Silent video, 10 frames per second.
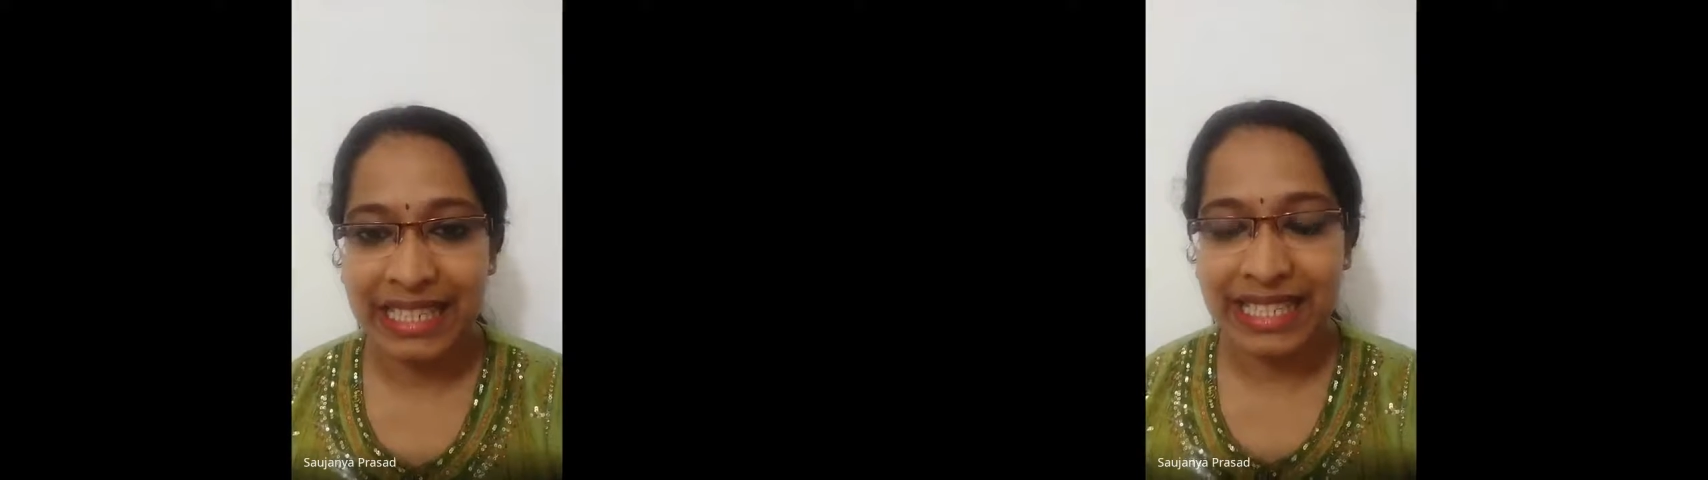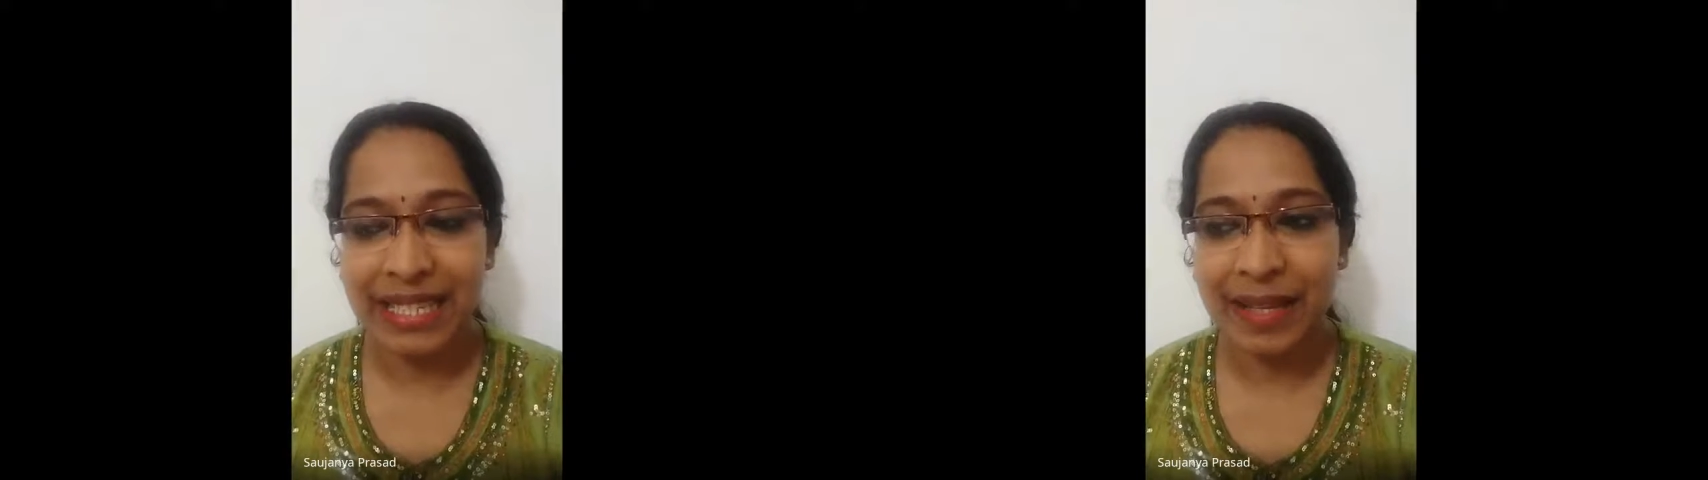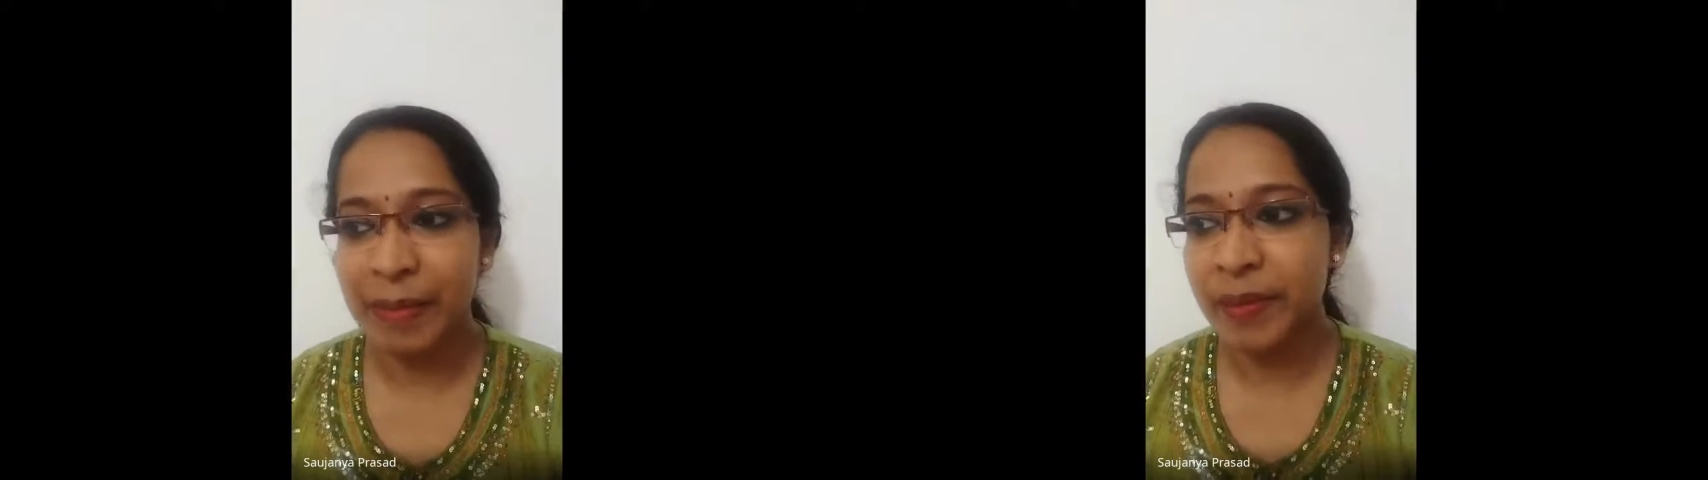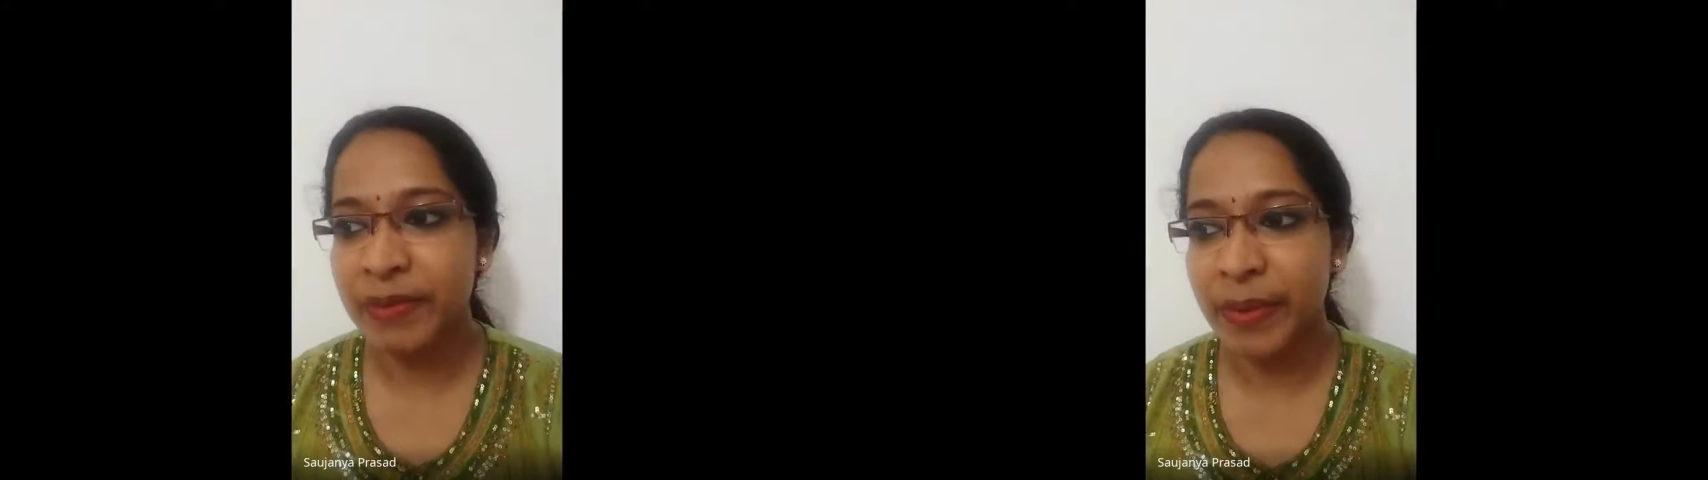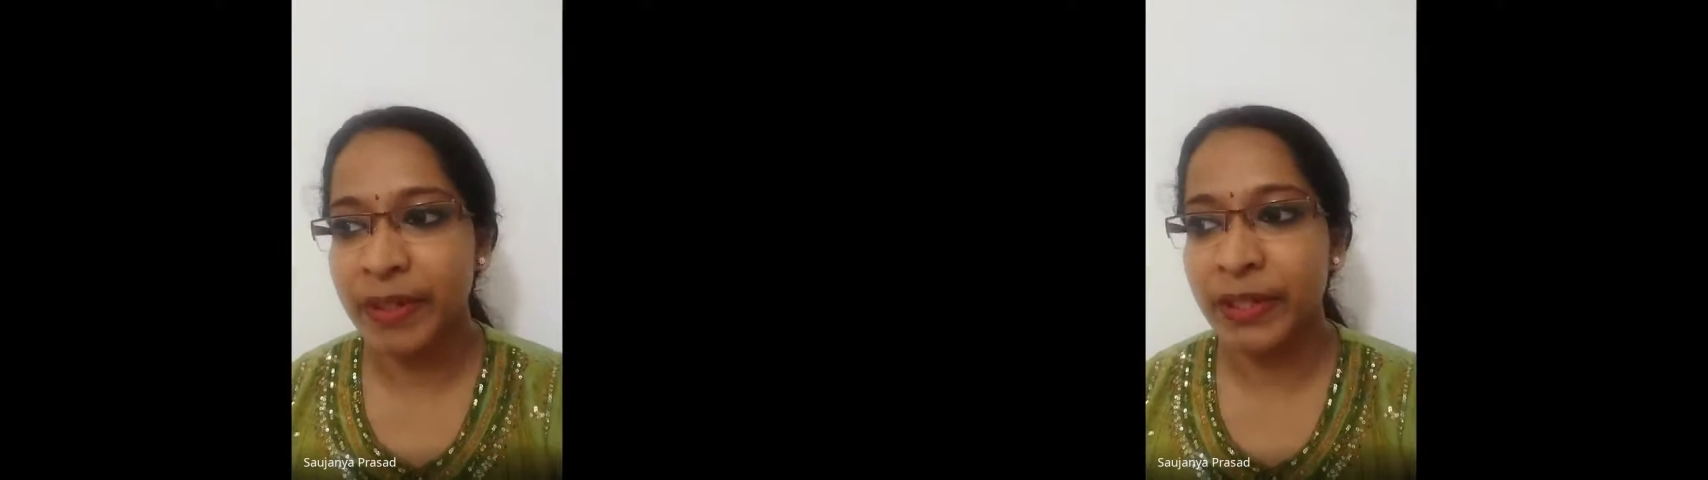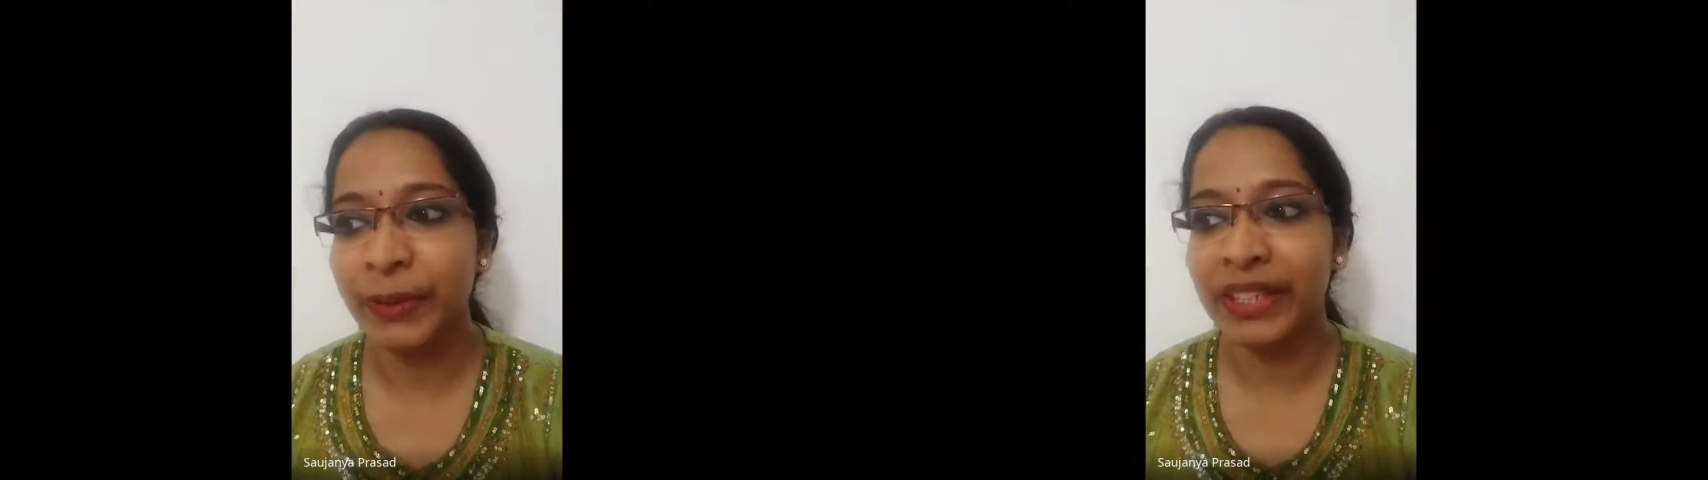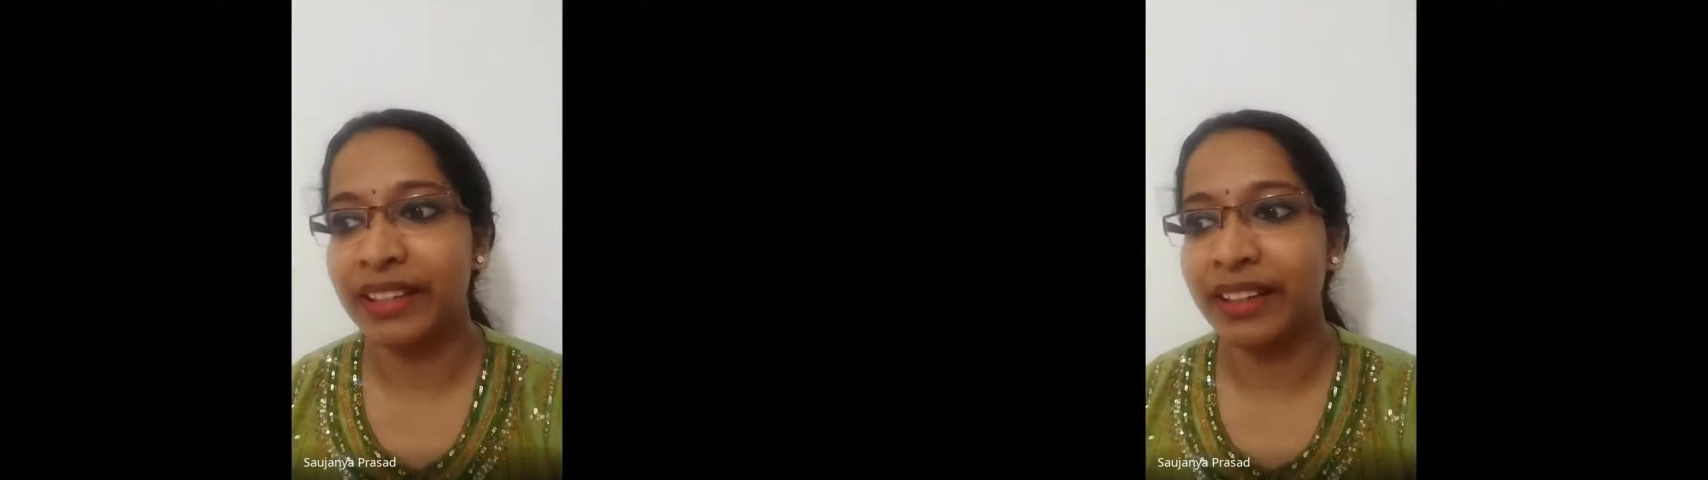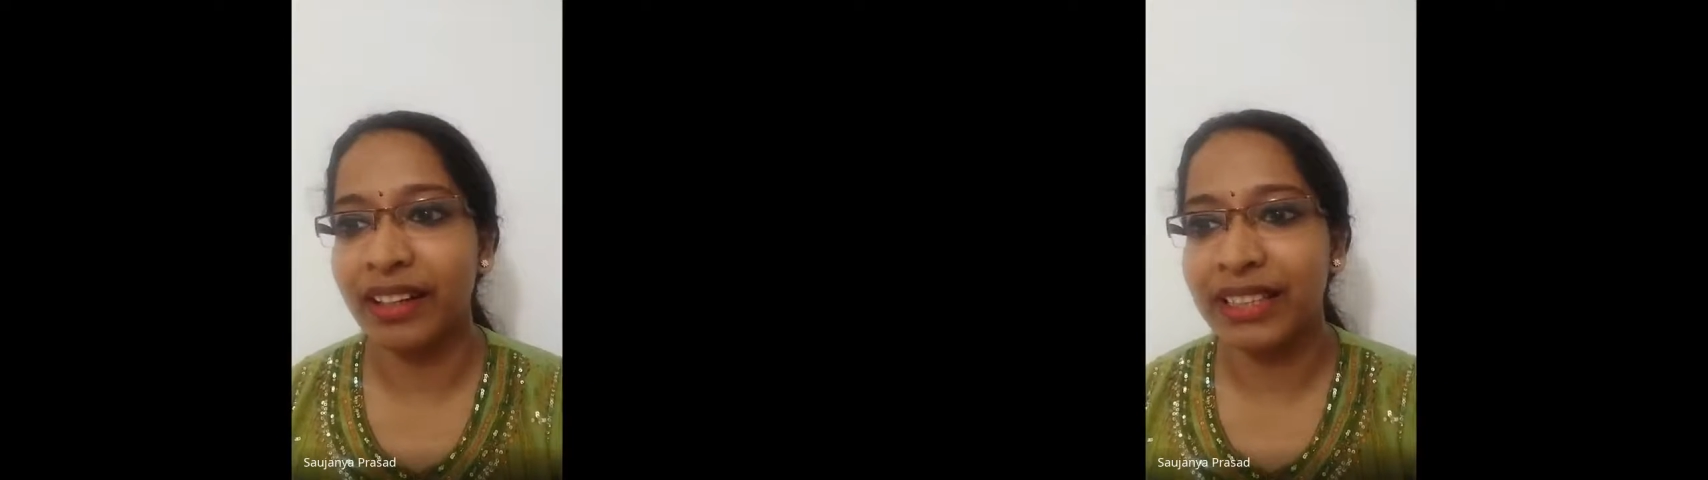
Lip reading: and sometimes when you hear